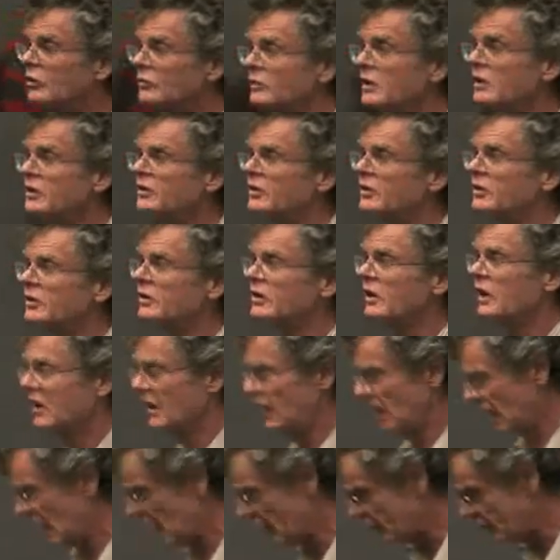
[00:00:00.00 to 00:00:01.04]
don't need to
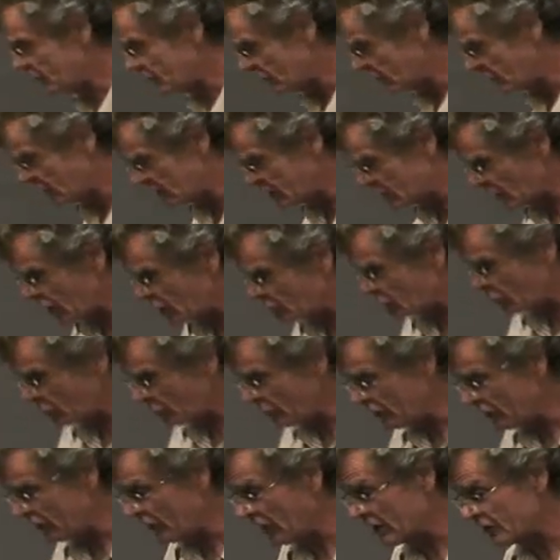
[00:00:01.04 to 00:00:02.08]
have the example
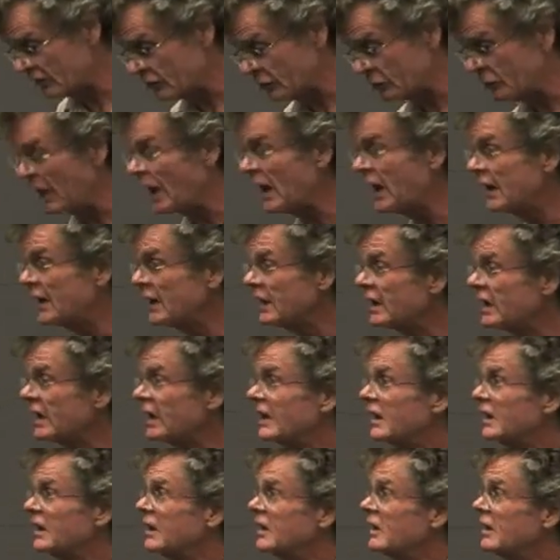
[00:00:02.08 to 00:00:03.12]
be that dramatic.
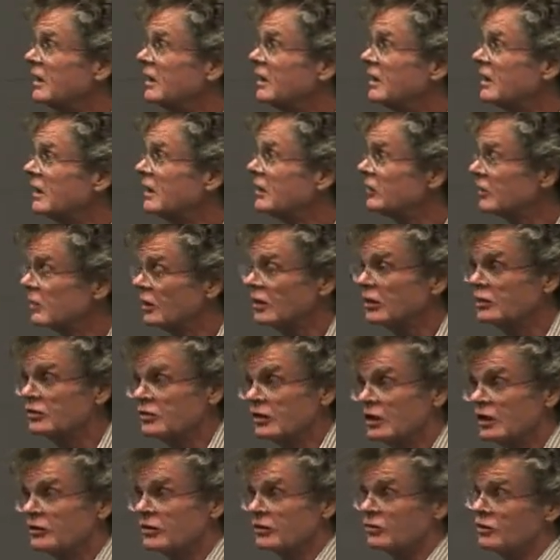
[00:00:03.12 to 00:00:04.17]
It's going
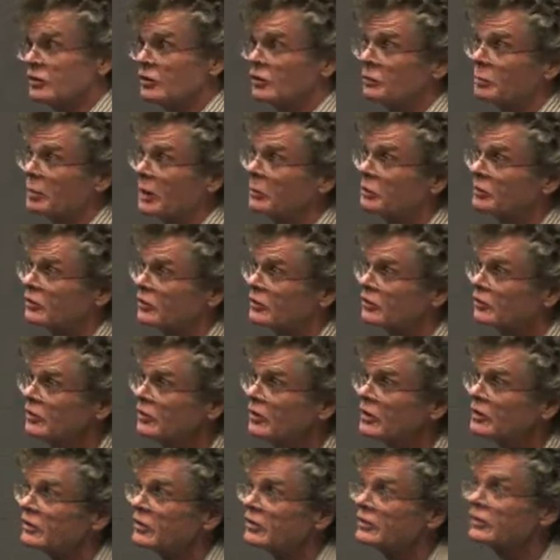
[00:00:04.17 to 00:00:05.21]
to, it's a general proposition
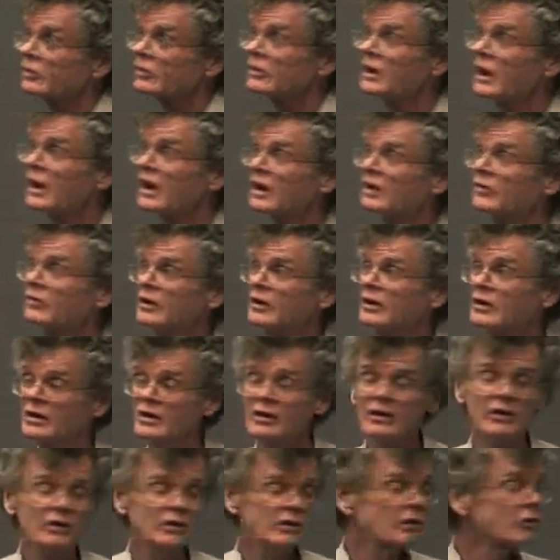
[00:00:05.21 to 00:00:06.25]
that it's going to have
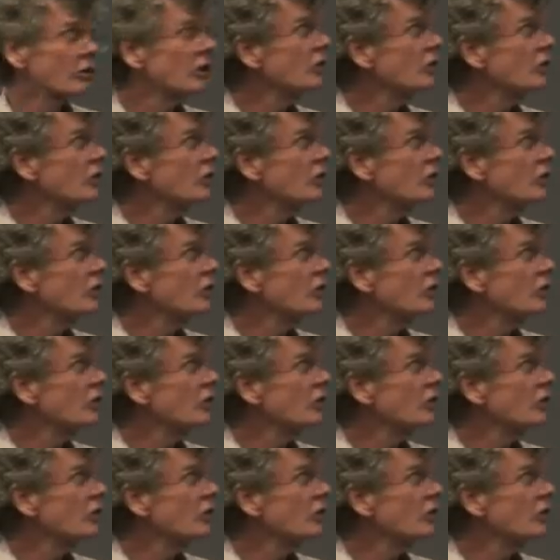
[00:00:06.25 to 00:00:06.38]
the